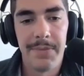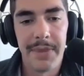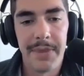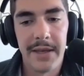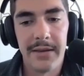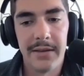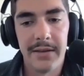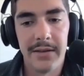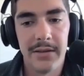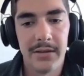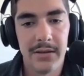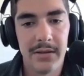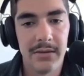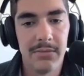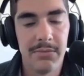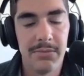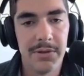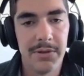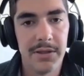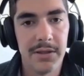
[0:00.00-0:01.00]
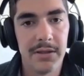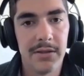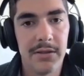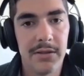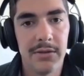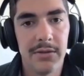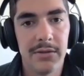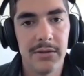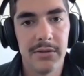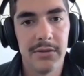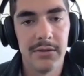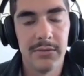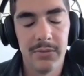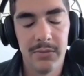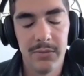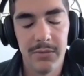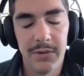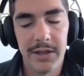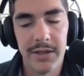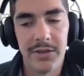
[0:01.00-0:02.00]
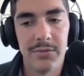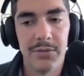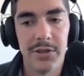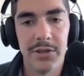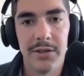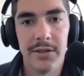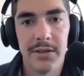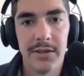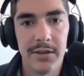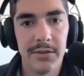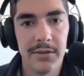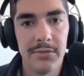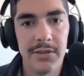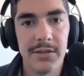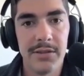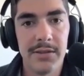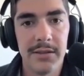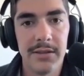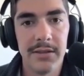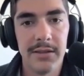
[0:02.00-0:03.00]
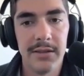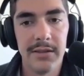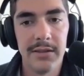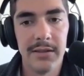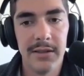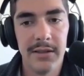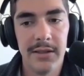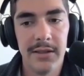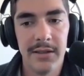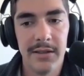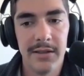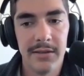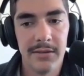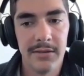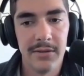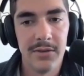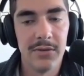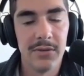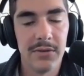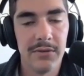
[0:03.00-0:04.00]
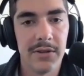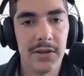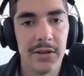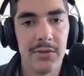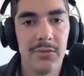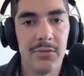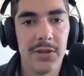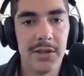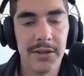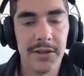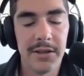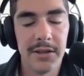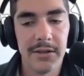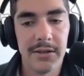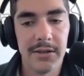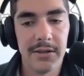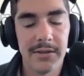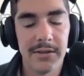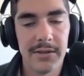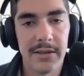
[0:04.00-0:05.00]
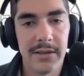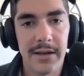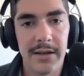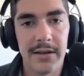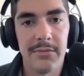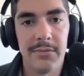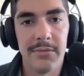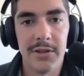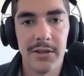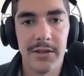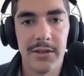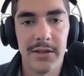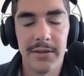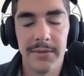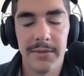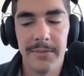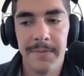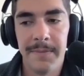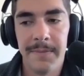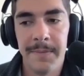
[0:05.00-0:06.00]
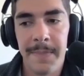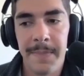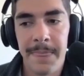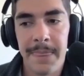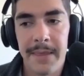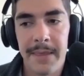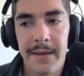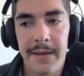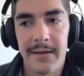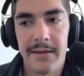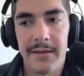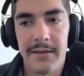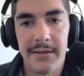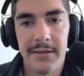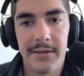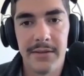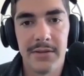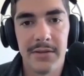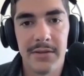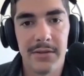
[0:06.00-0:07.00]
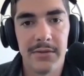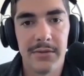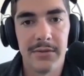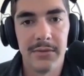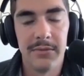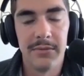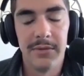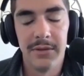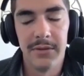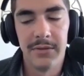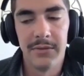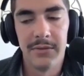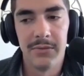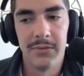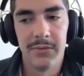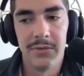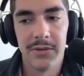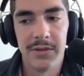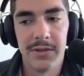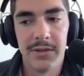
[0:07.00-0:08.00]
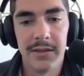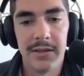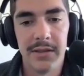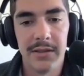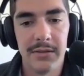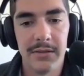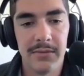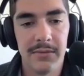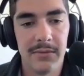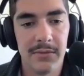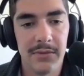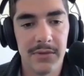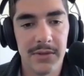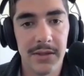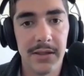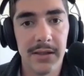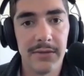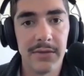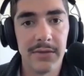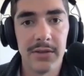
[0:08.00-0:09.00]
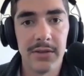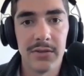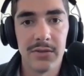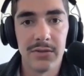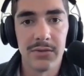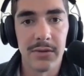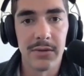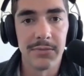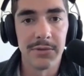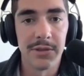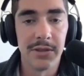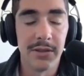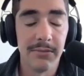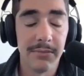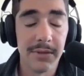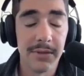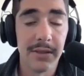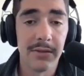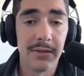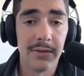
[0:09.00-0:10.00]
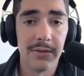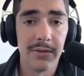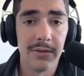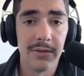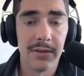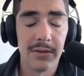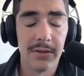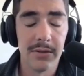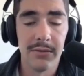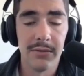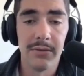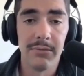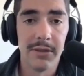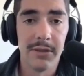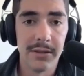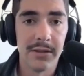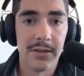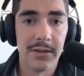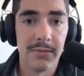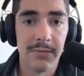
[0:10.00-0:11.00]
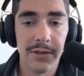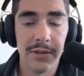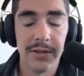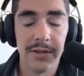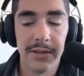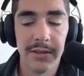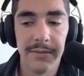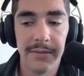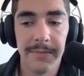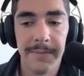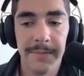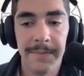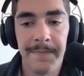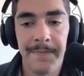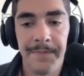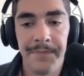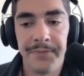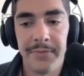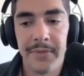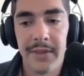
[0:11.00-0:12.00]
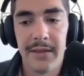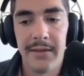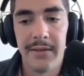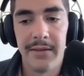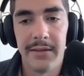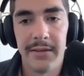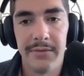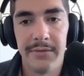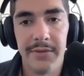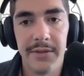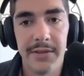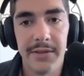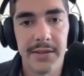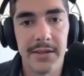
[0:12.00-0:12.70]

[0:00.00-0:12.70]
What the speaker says: And the particular wedge market that we see doing very well there is Latin America. And so we're seeing significant disruption, in particular to the remittance market via